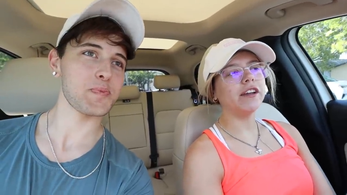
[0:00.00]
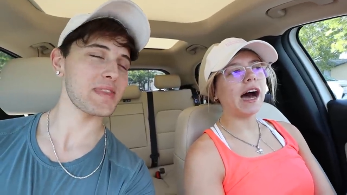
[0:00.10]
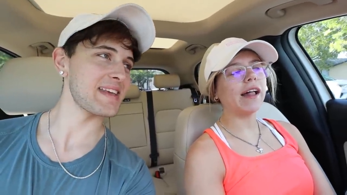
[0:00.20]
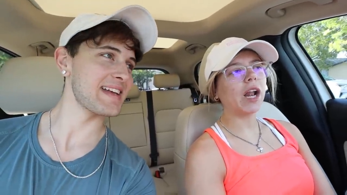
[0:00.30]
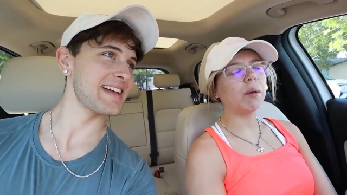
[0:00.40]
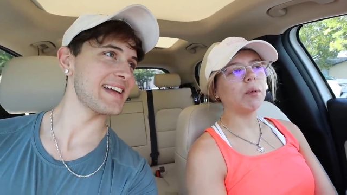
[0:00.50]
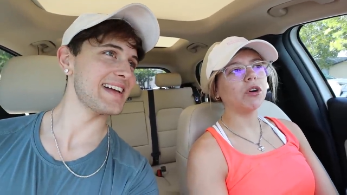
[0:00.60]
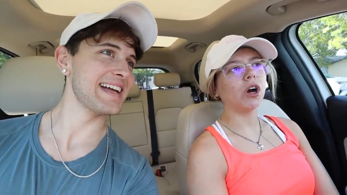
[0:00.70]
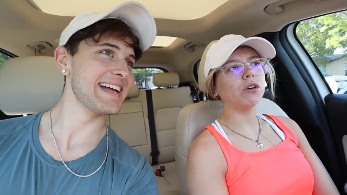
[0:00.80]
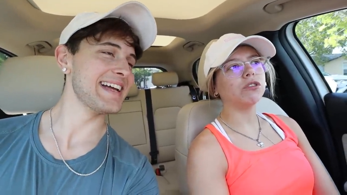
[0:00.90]
Speaker 1: not a lot of
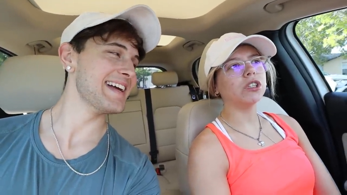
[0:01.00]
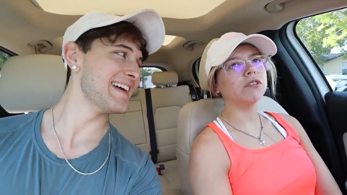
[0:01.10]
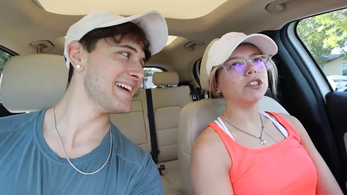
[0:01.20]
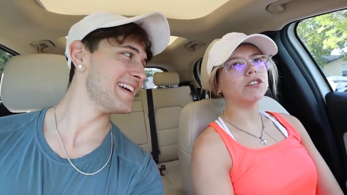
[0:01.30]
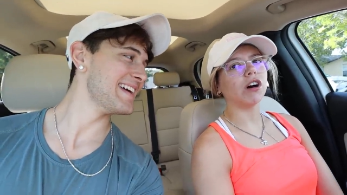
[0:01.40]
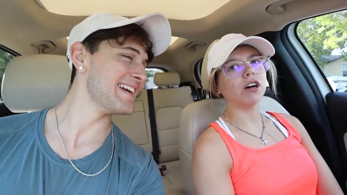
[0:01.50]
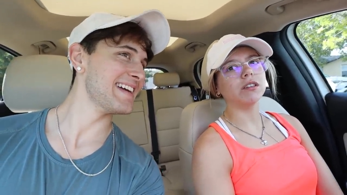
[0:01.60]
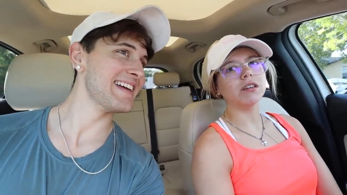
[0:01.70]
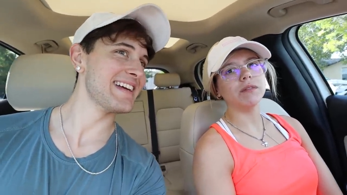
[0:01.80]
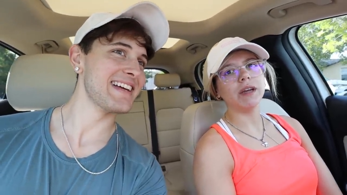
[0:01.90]
people go to, which is
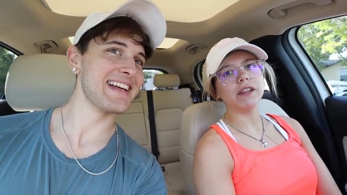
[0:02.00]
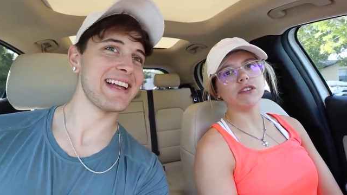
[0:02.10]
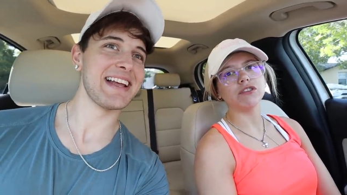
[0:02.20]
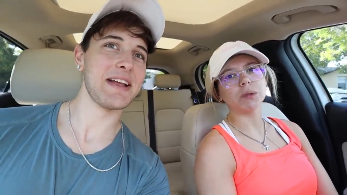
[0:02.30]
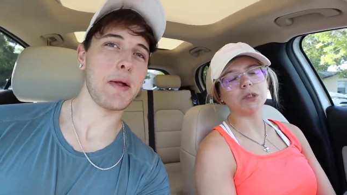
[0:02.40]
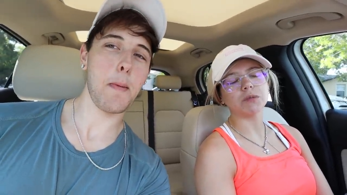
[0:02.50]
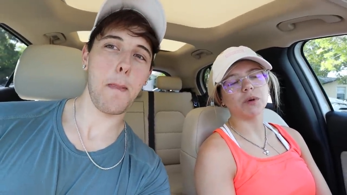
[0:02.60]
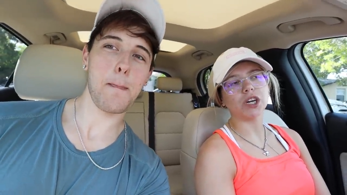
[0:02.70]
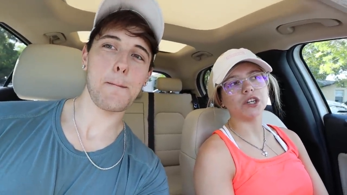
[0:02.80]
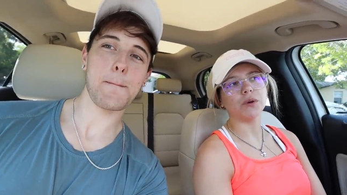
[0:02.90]
awesome, and there's so much
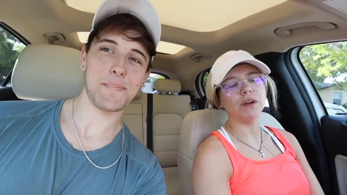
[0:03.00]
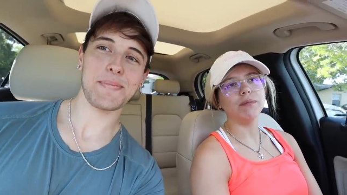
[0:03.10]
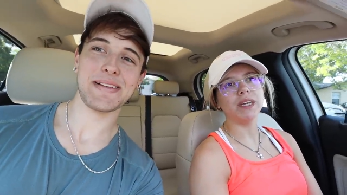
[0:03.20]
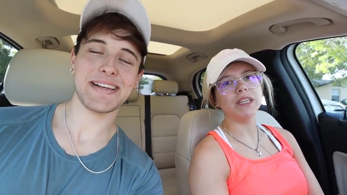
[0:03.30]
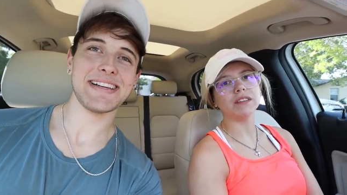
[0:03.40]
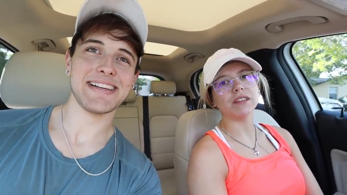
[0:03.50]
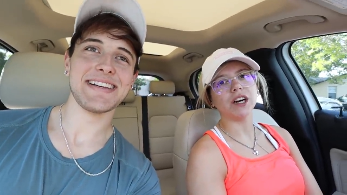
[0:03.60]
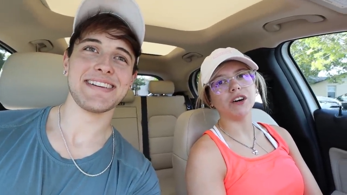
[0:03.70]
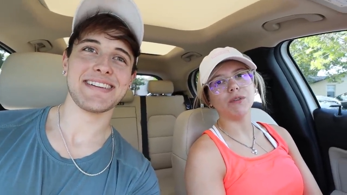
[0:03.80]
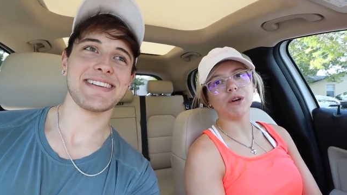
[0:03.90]
more equipment,
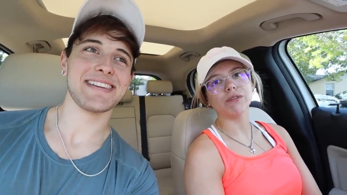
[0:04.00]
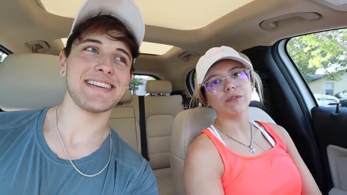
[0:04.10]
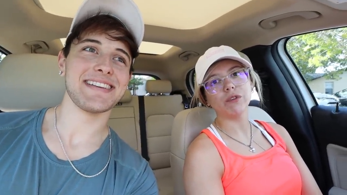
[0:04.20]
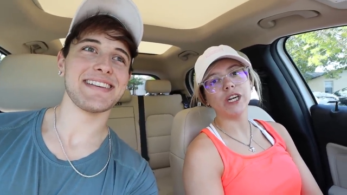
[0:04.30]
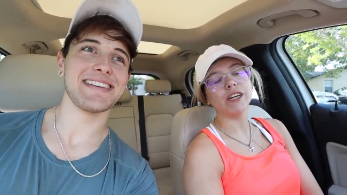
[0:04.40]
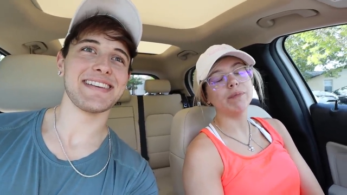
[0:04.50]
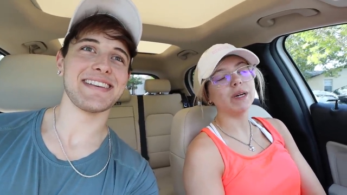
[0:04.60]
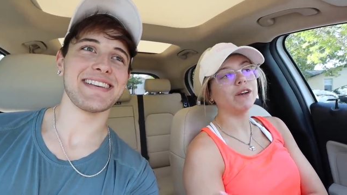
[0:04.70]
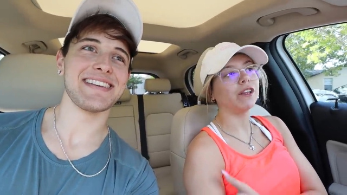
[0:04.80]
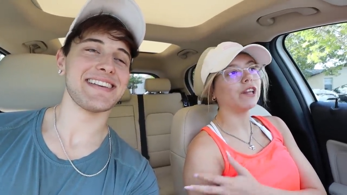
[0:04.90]
so we've
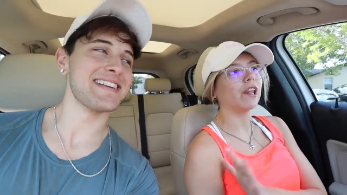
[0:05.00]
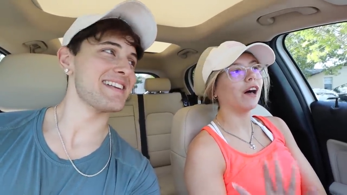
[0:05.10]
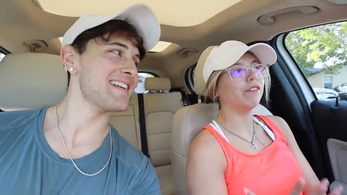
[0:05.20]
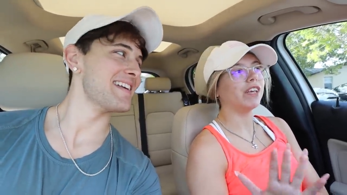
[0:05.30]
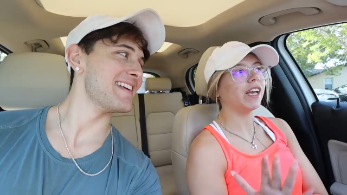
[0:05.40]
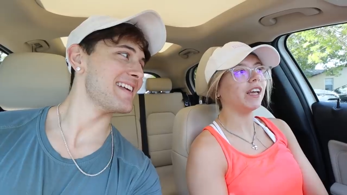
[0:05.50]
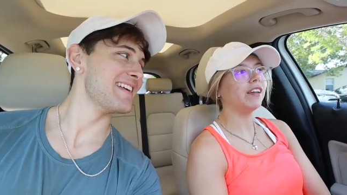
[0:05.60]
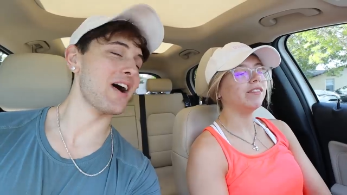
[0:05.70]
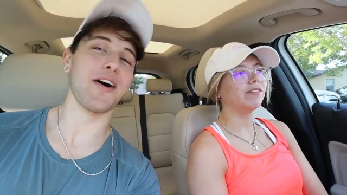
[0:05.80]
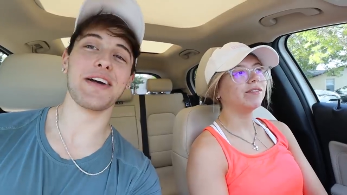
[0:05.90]
been loving
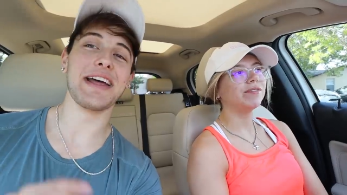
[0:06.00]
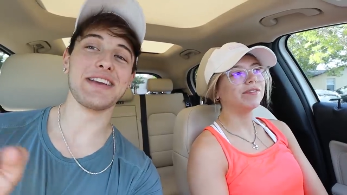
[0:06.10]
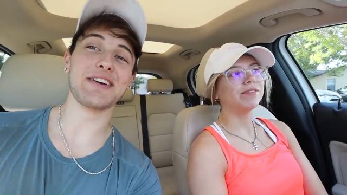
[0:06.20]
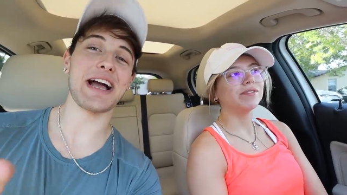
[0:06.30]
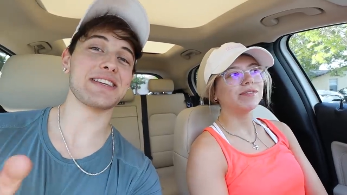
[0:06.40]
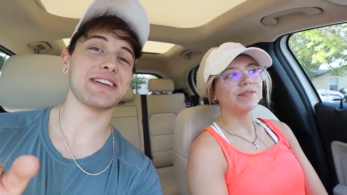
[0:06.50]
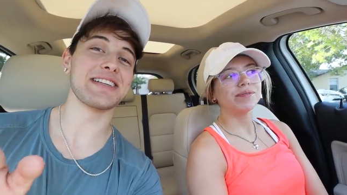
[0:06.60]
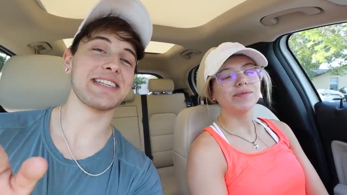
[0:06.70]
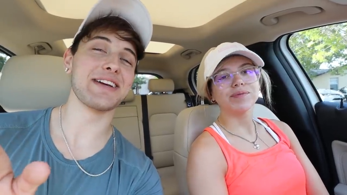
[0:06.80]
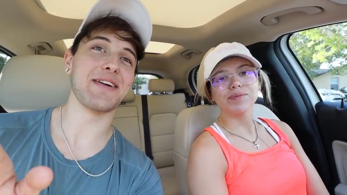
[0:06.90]
it.
Speaker 2: No, and you guys are
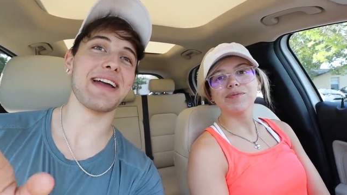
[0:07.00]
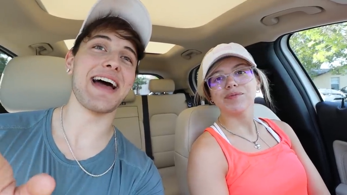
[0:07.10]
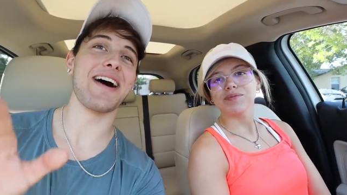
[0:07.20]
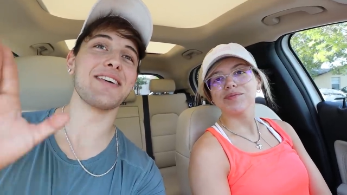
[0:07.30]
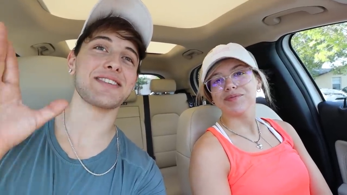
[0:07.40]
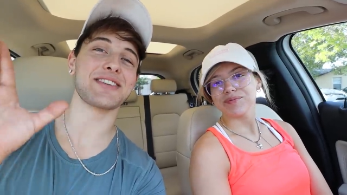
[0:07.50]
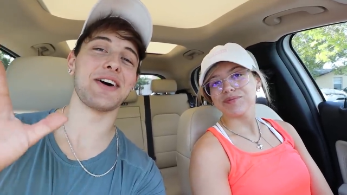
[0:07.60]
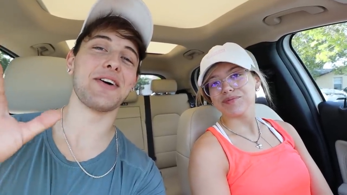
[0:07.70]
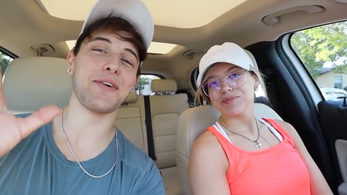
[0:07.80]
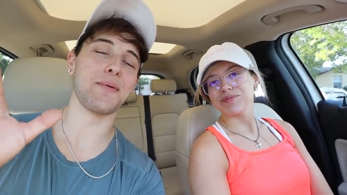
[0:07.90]
gonna see it right now.
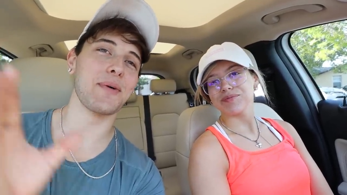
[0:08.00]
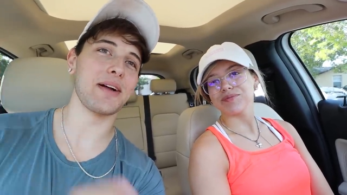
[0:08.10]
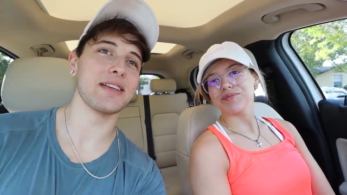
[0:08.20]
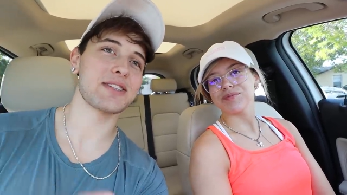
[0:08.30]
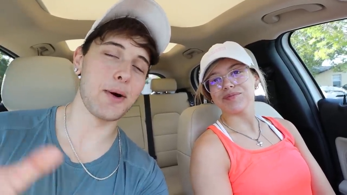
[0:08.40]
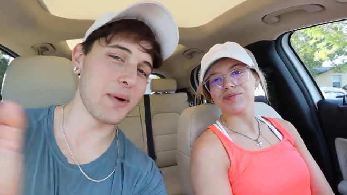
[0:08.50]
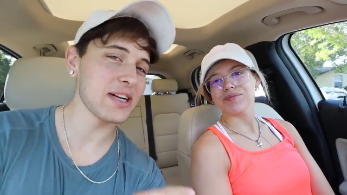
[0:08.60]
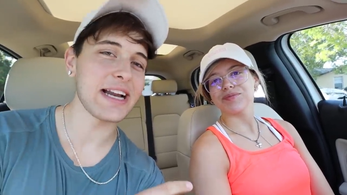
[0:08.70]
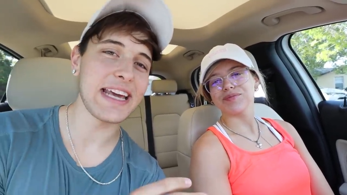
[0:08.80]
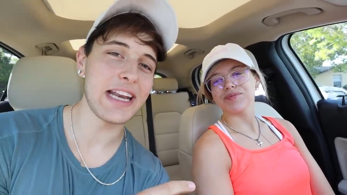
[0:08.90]
So
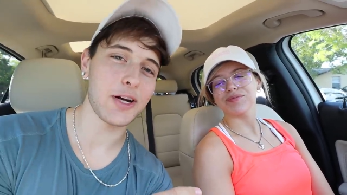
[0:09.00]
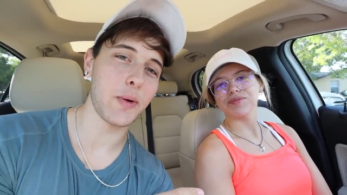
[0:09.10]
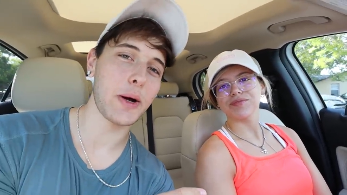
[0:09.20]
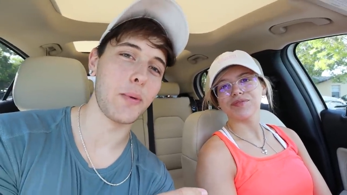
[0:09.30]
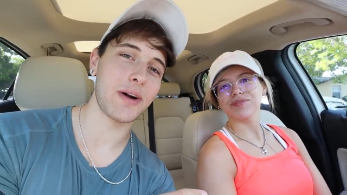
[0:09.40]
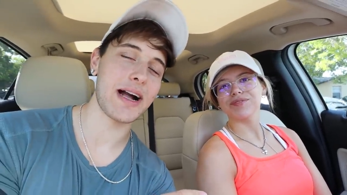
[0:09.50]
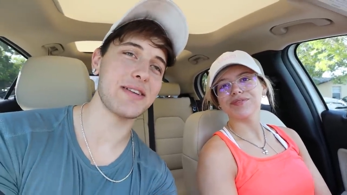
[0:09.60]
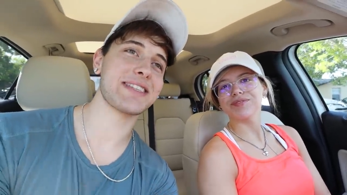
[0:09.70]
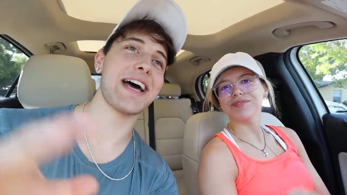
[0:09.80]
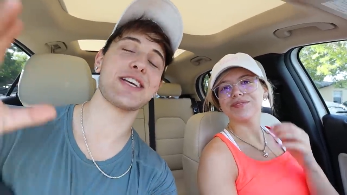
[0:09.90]
we're gonna hit a quick
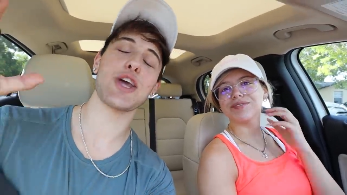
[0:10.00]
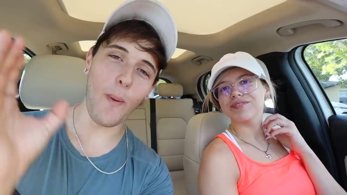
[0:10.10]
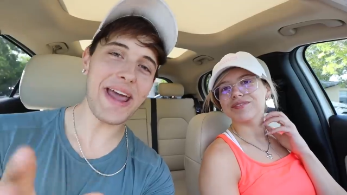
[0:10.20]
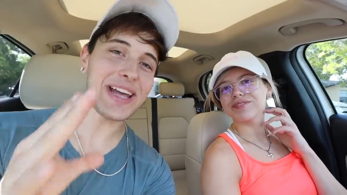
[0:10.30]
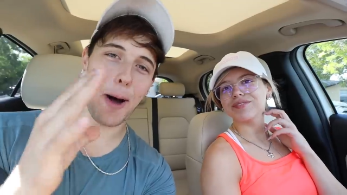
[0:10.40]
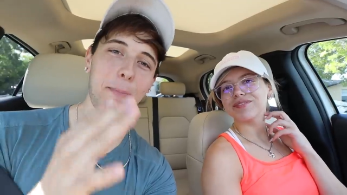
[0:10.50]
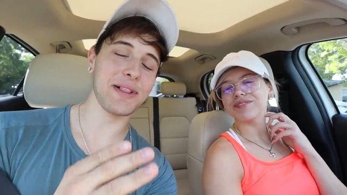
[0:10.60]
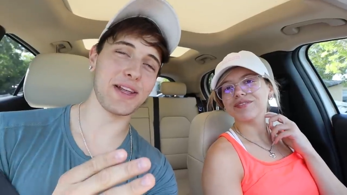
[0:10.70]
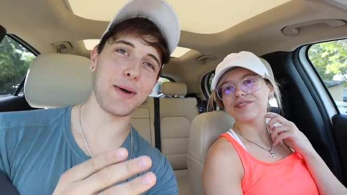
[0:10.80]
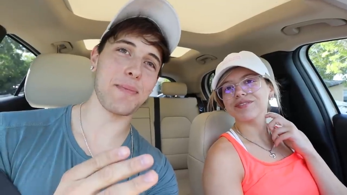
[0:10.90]
workout sesh, wake up
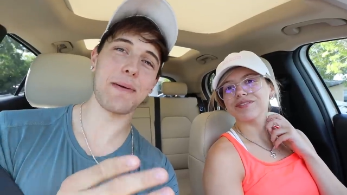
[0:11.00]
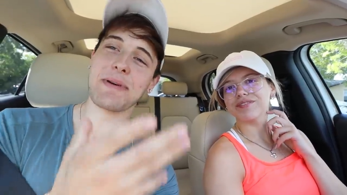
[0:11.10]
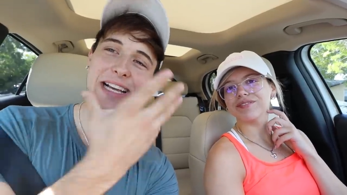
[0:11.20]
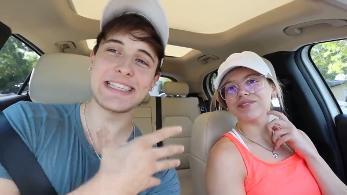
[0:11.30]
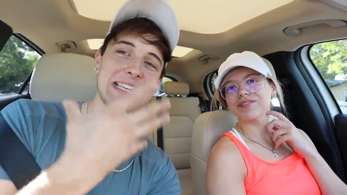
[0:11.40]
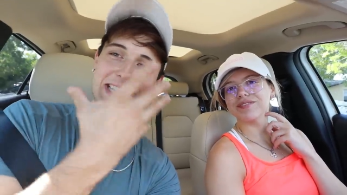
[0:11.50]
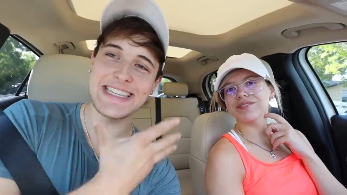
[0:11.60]
a little bit because this